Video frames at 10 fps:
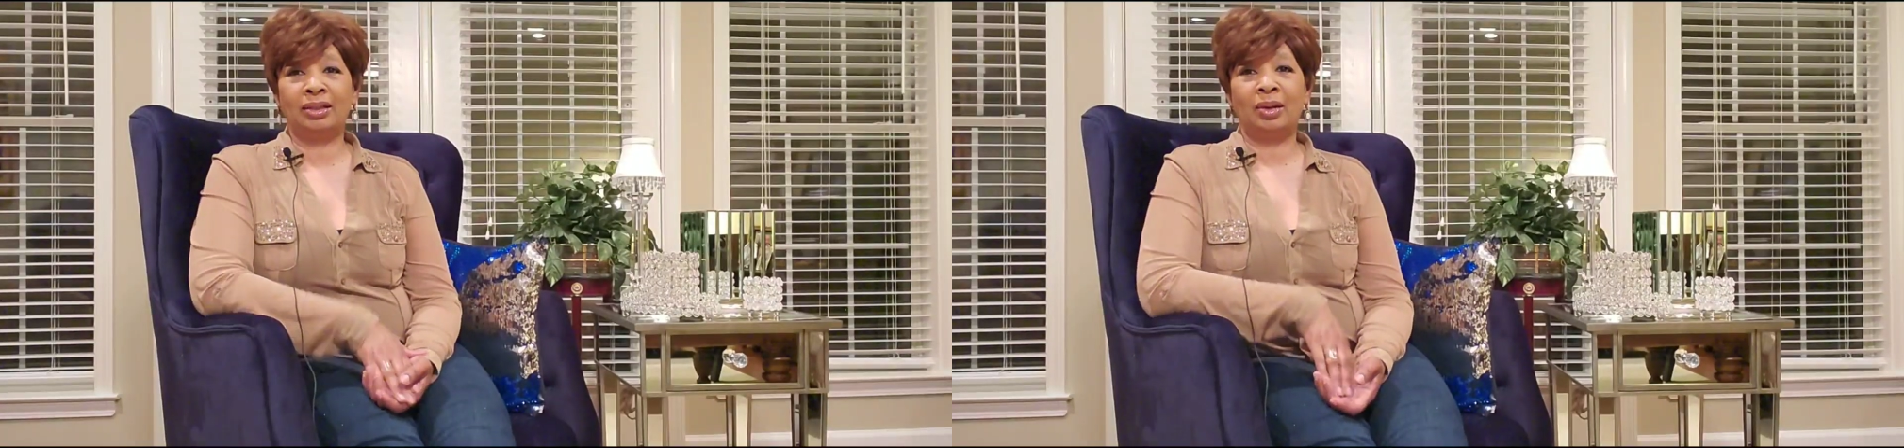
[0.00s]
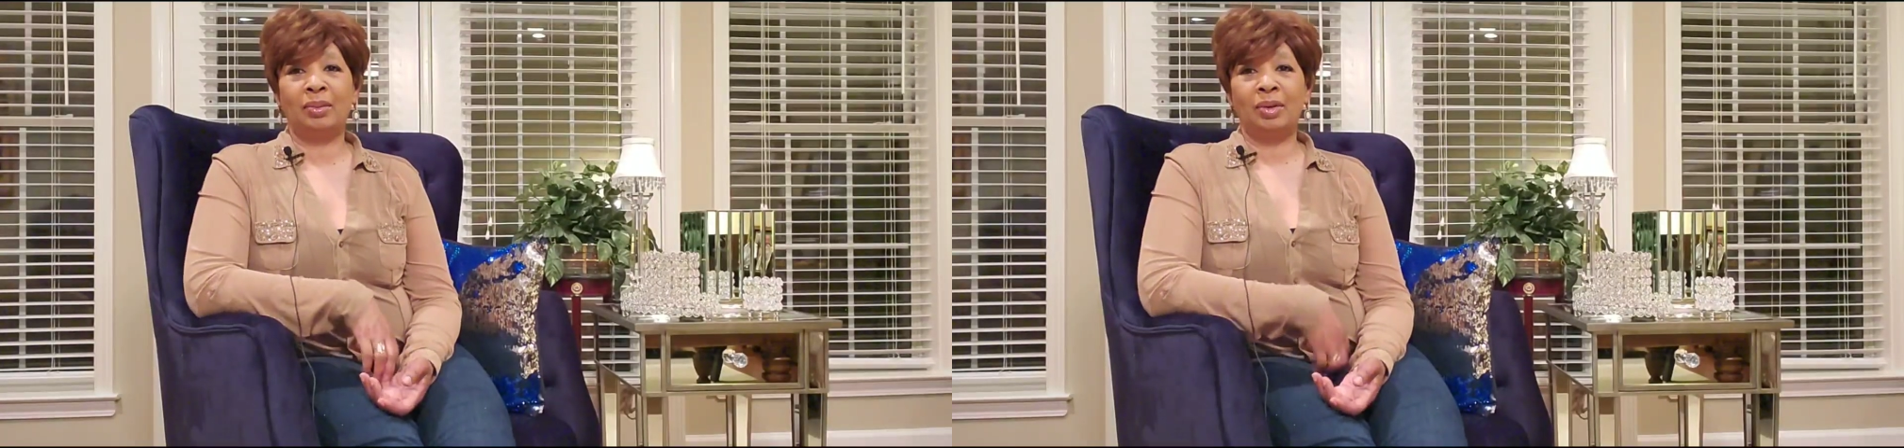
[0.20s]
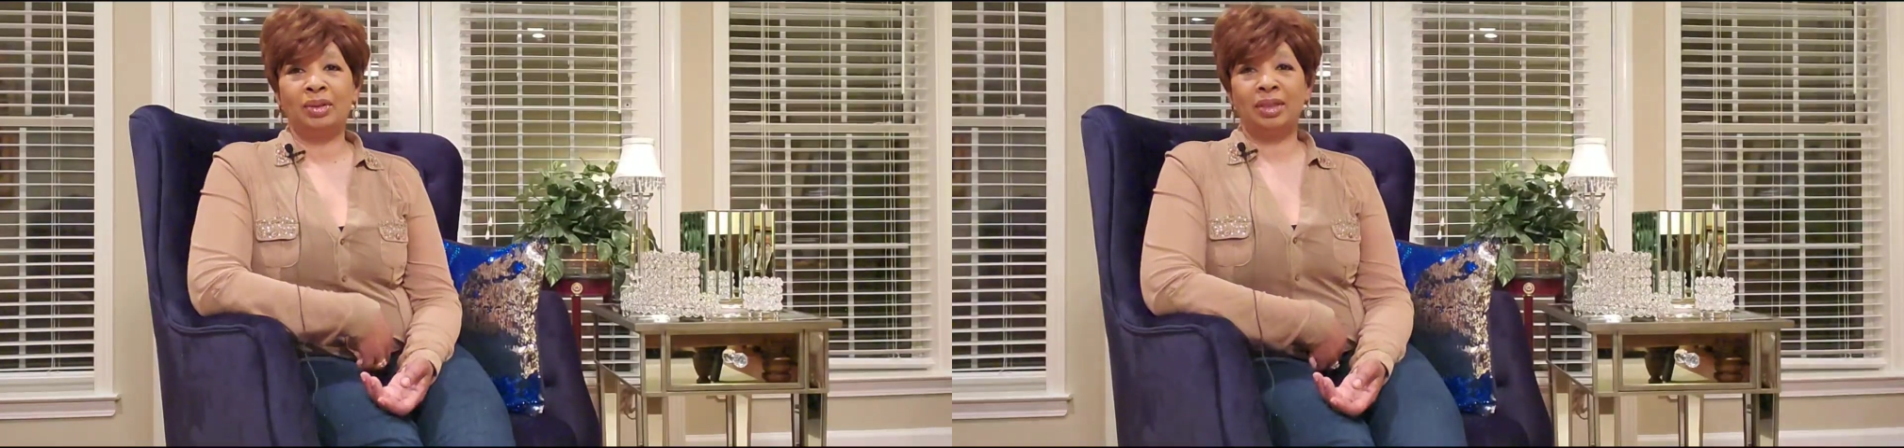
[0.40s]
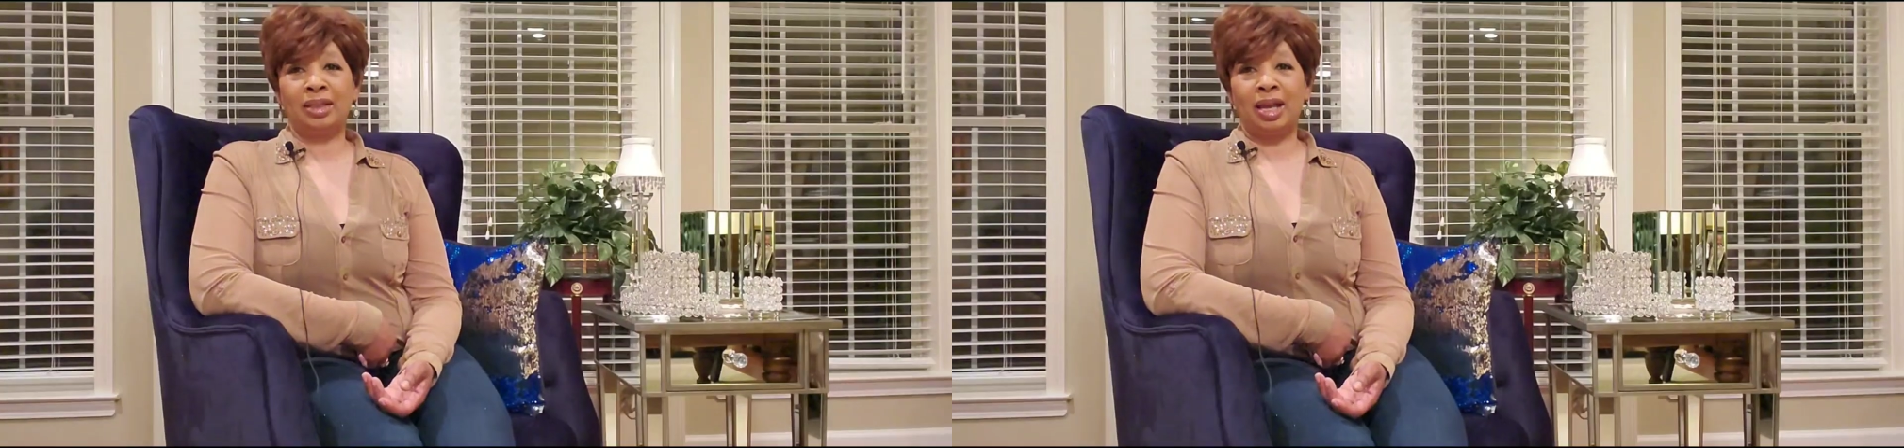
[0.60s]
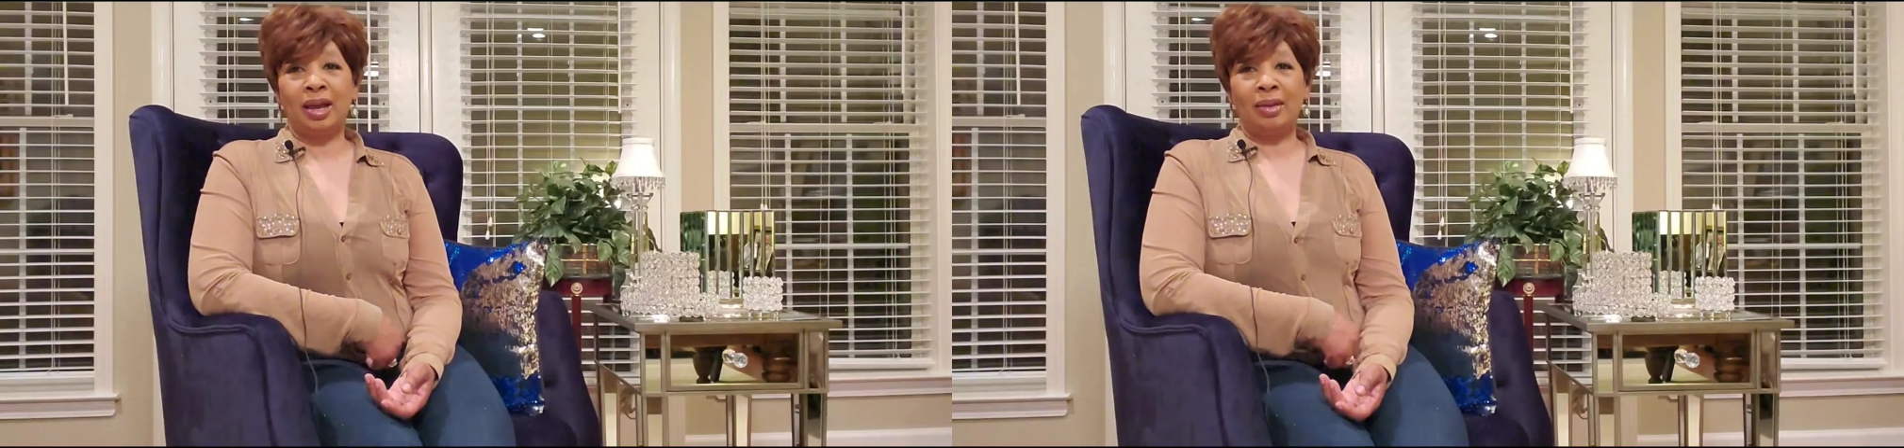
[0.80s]
So most of
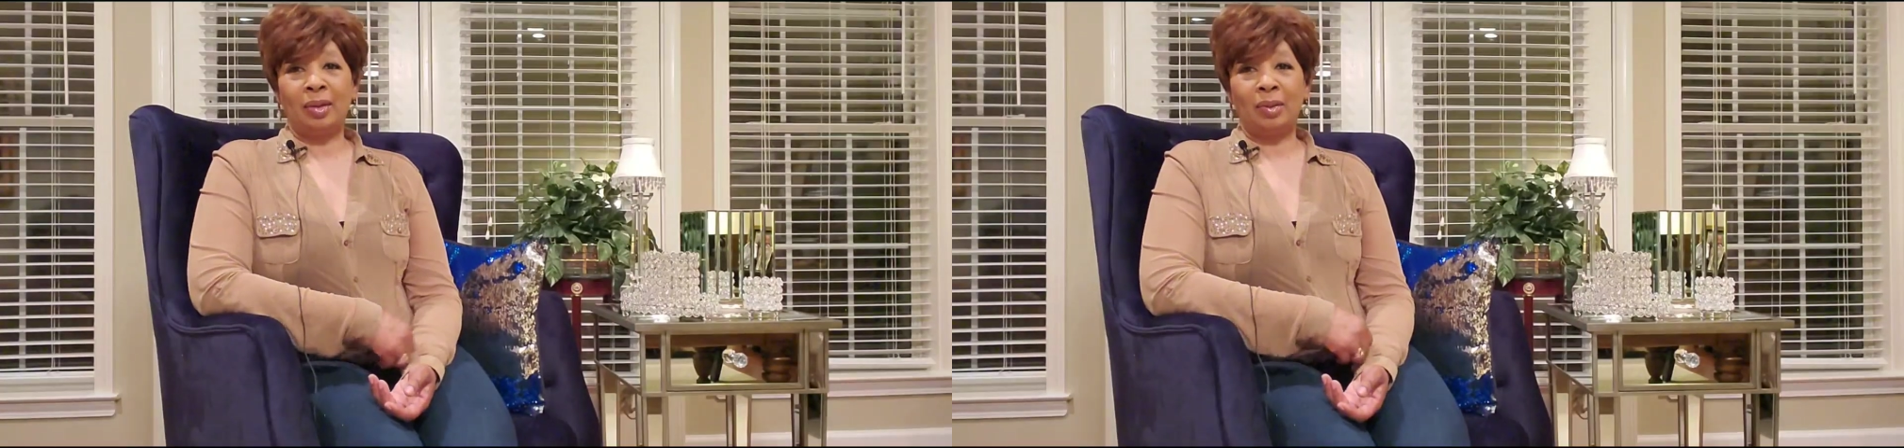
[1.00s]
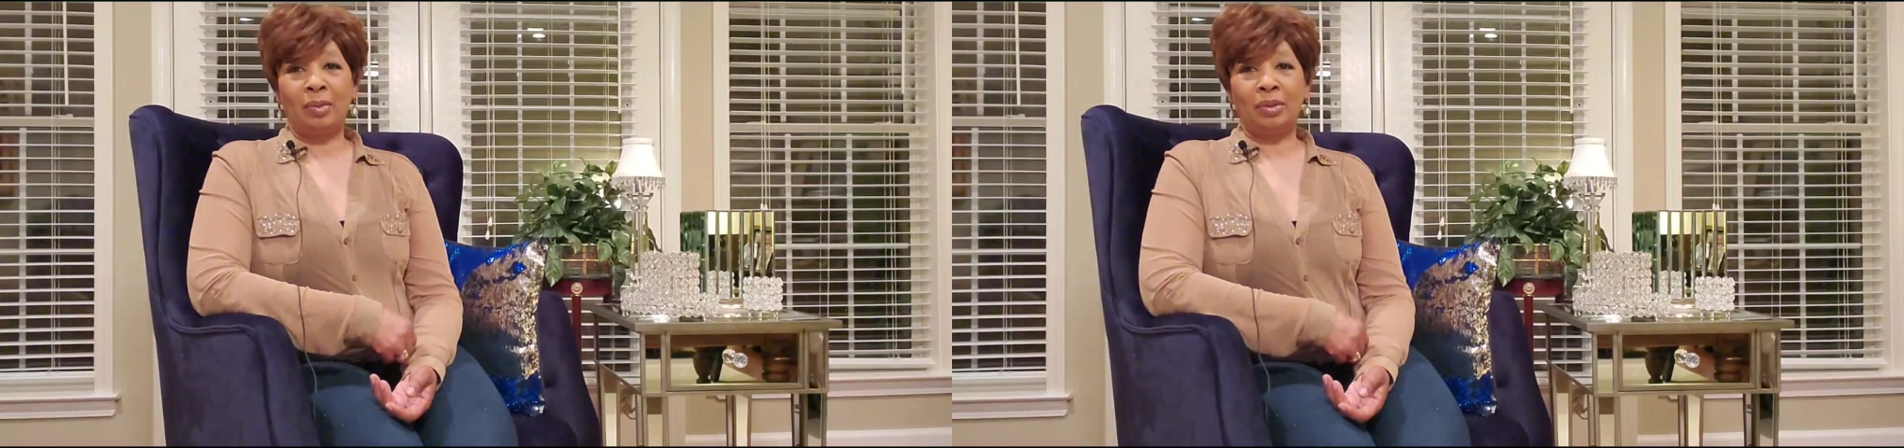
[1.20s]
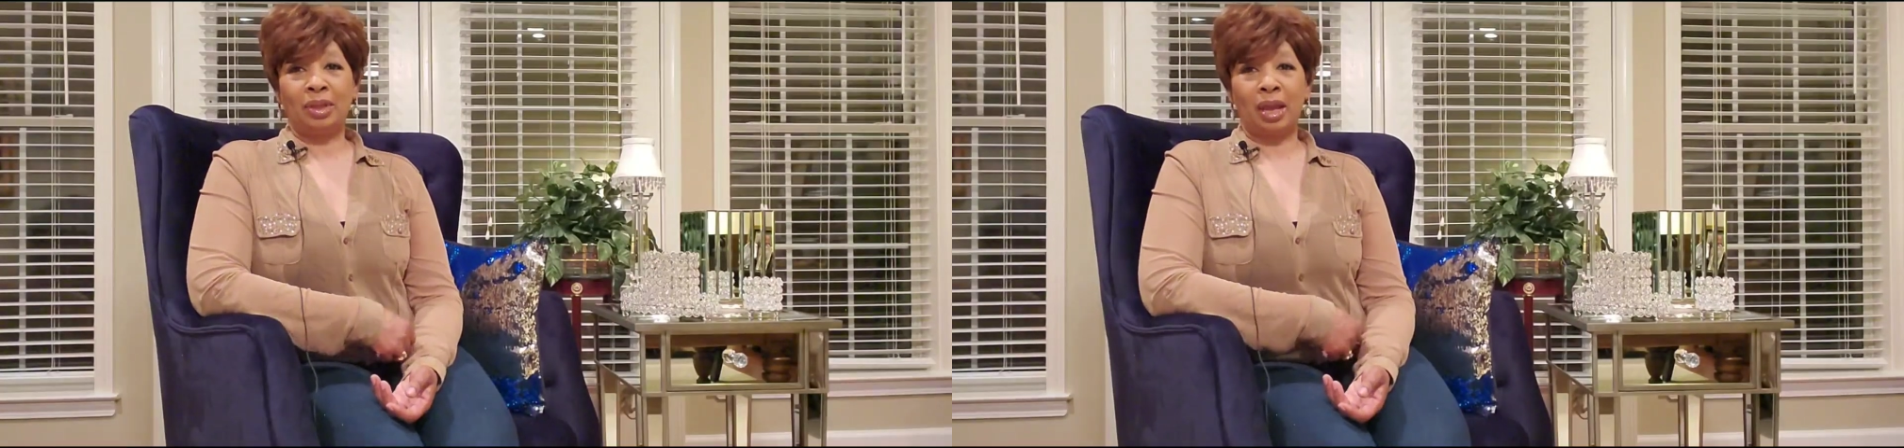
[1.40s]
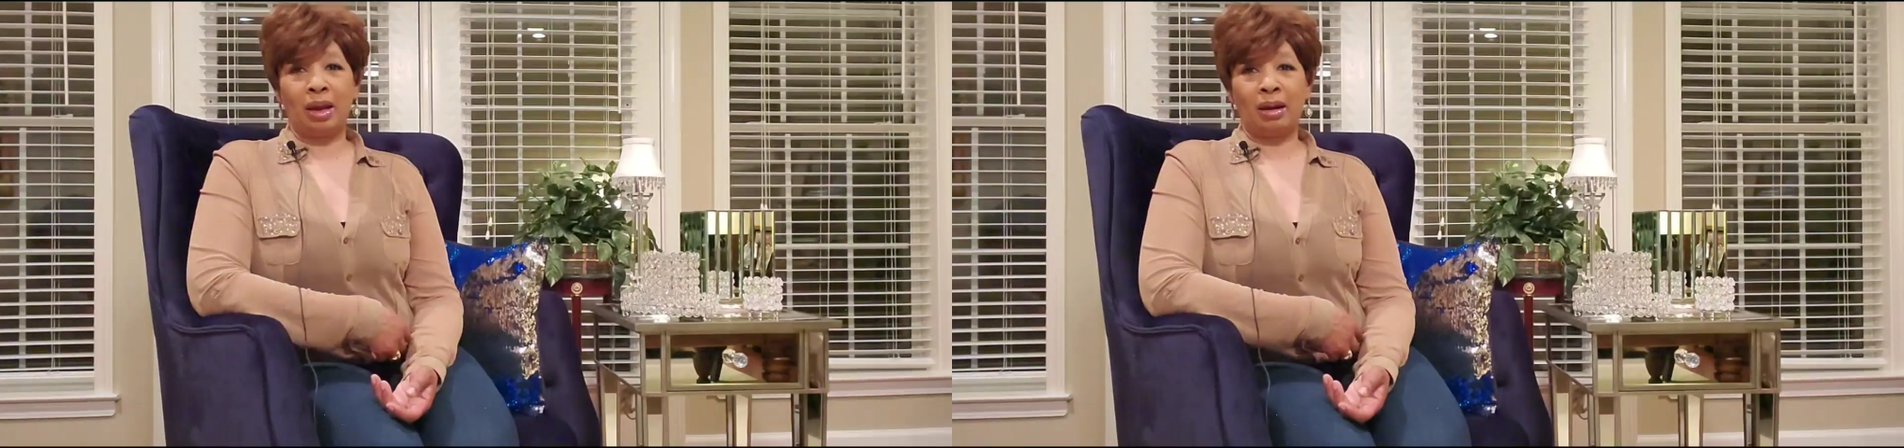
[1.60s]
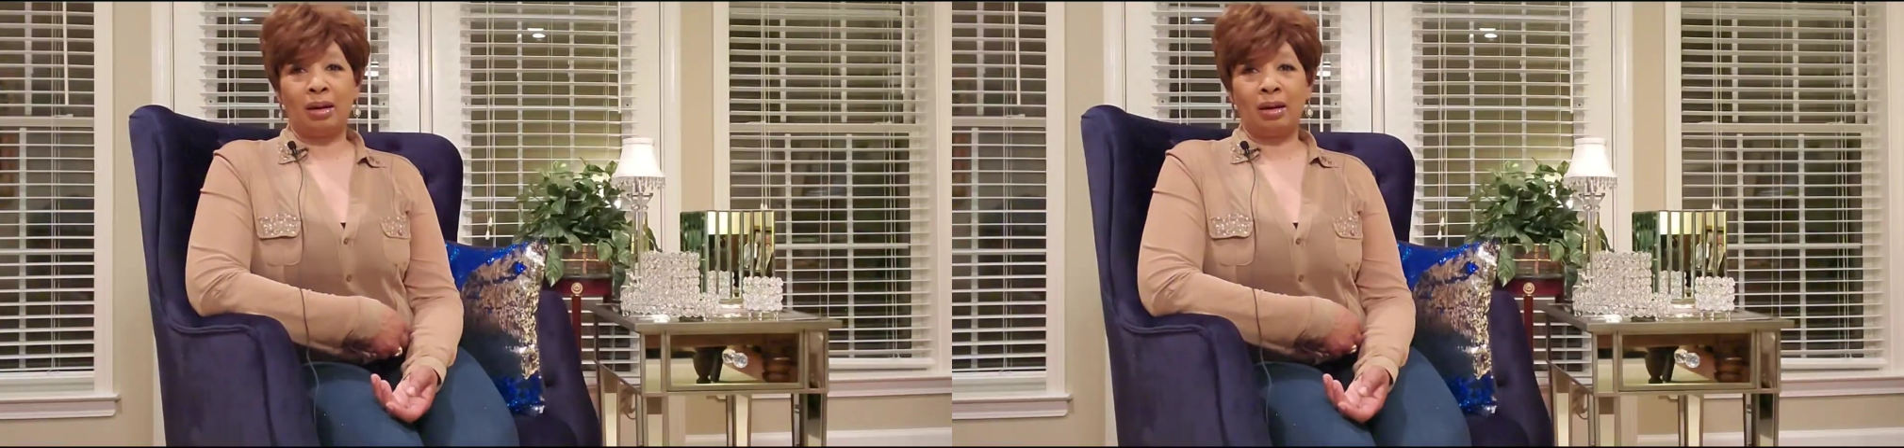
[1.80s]
the time that we was
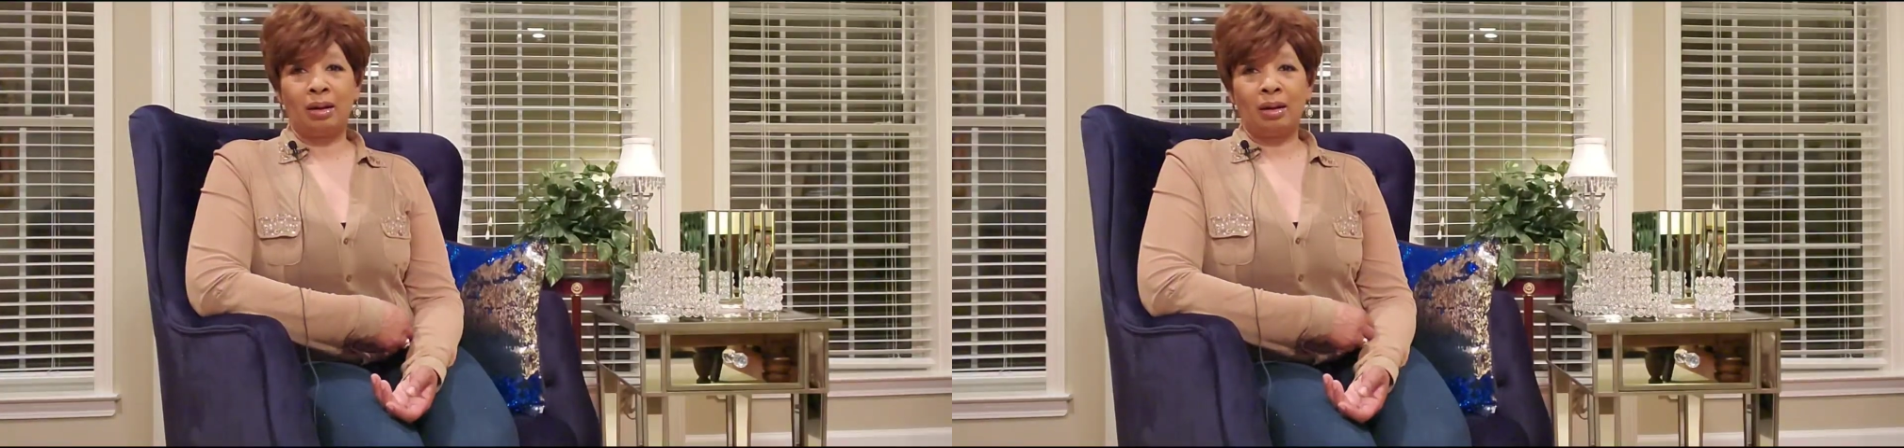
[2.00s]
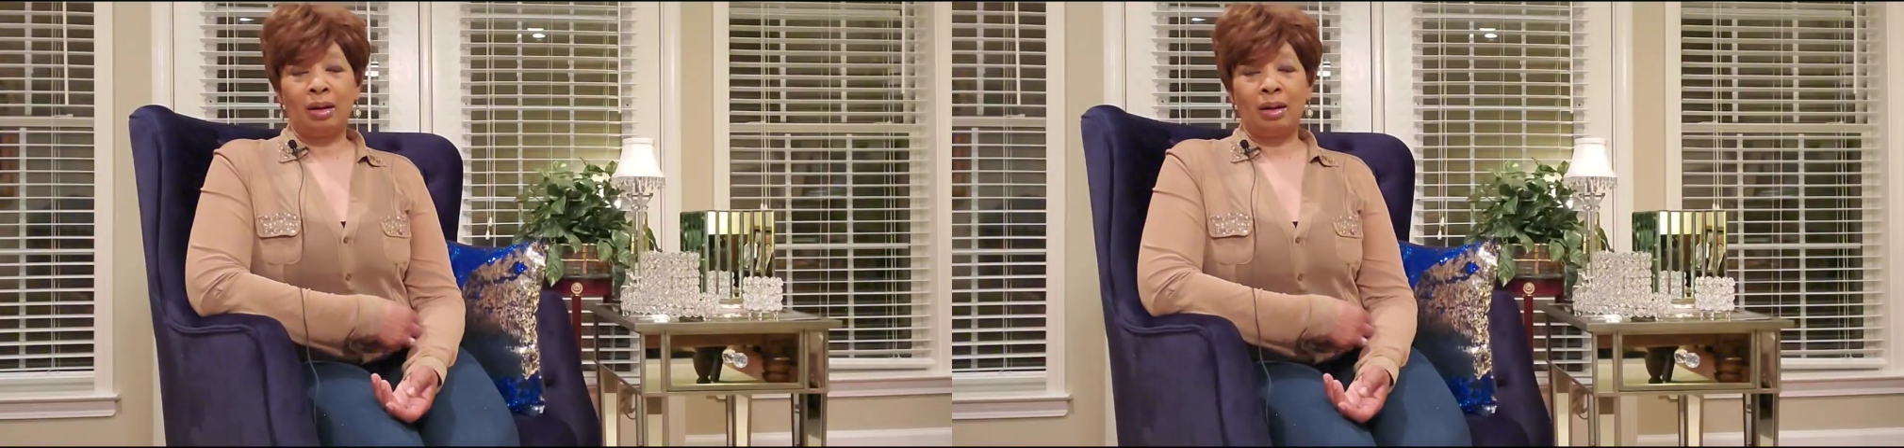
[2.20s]
there,